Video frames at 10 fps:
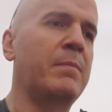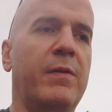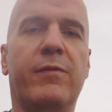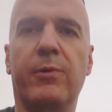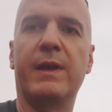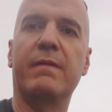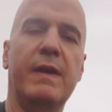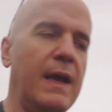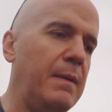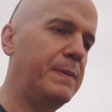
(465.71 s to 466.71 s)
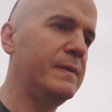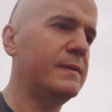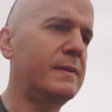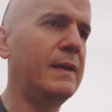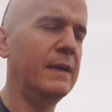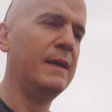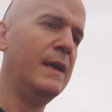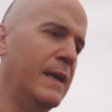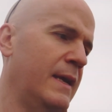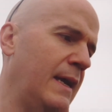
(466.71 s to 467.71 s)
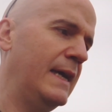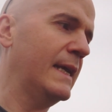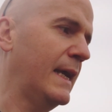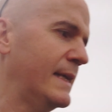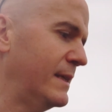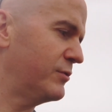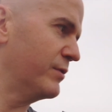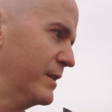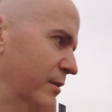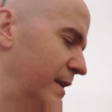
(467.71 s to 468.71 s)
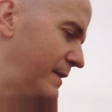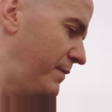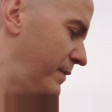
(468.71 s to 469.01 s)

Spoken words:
before it even happens. And I guess it's really, really